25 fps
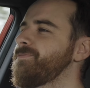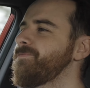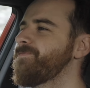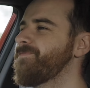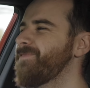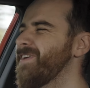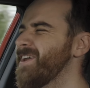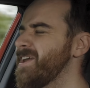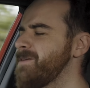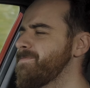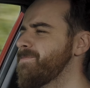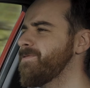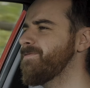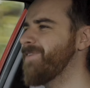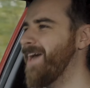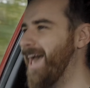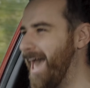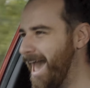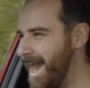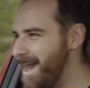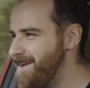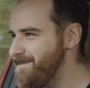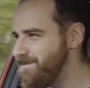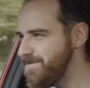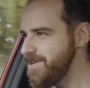I'm fed up of
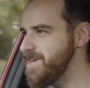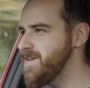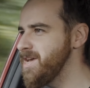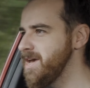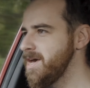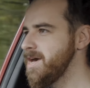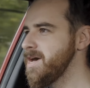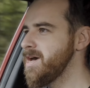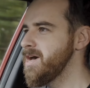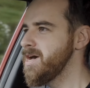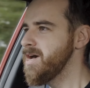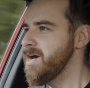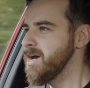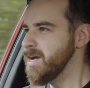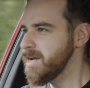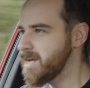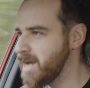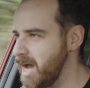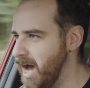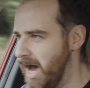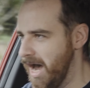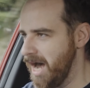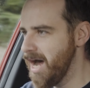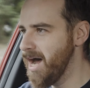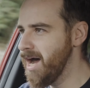heavy
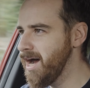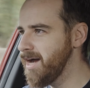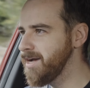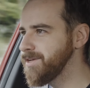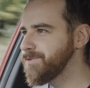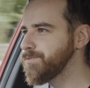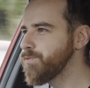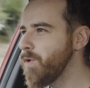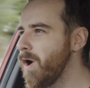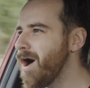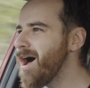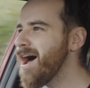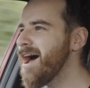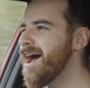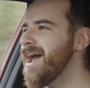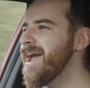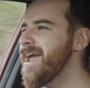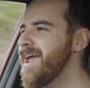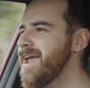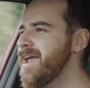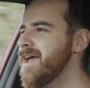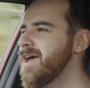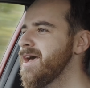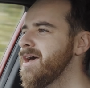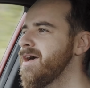cars.
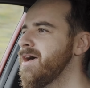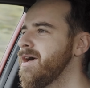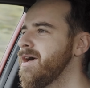Why